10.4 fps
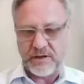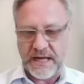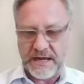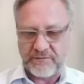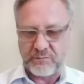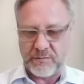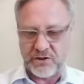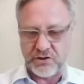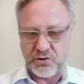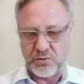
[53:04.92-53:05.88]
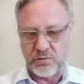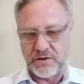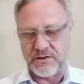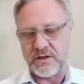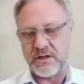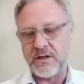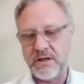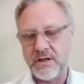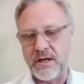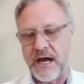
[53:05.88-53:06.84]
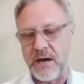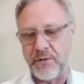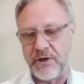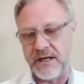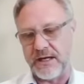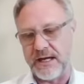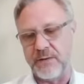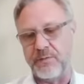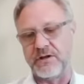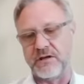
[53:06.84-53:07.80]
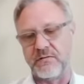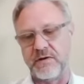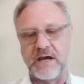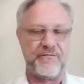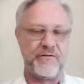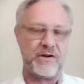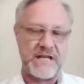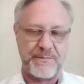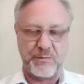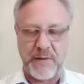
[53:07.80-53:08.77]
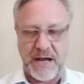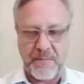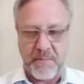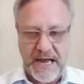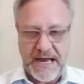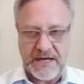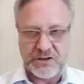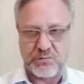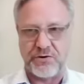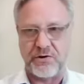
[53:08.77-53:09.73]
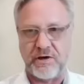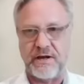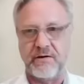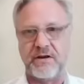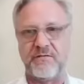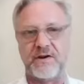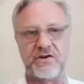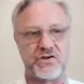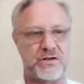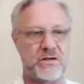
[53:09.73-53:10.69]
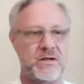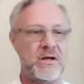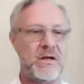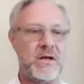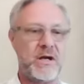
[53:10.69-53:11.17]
that we have to make sure is not being inhibited, like, for example, by a mask with your hearing vision.